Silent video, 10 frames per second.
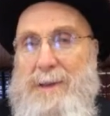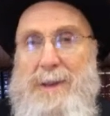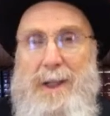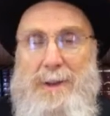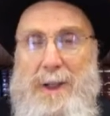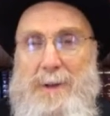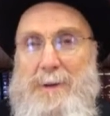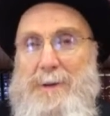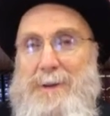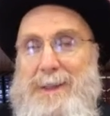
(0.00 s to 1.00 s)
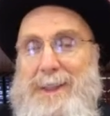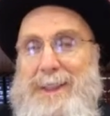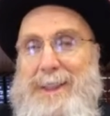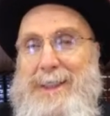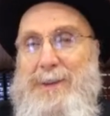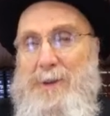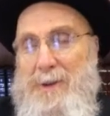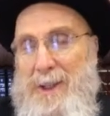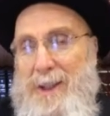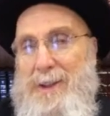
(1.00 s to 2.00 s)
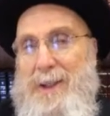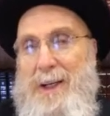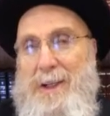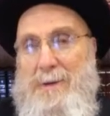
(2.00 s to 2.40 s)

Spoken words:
and not others. So the idea in